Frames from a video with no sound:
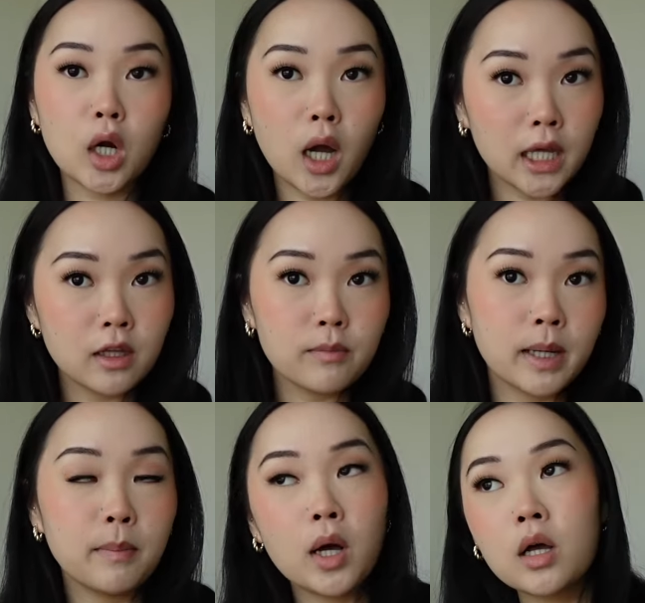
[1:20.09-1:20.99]
I love
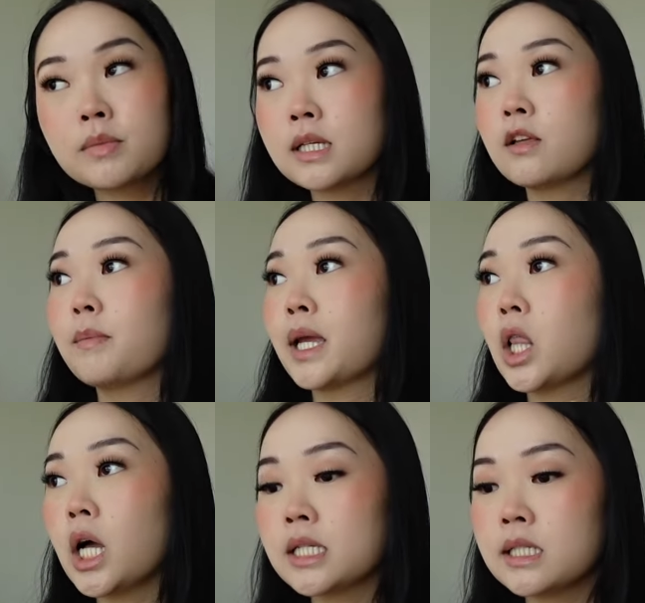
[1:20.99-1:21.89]
my balms, I love my
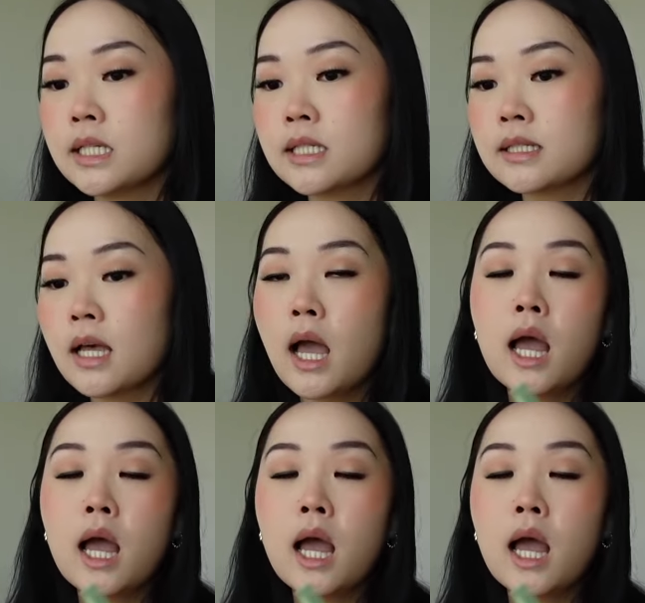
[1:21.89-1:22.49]
glosses,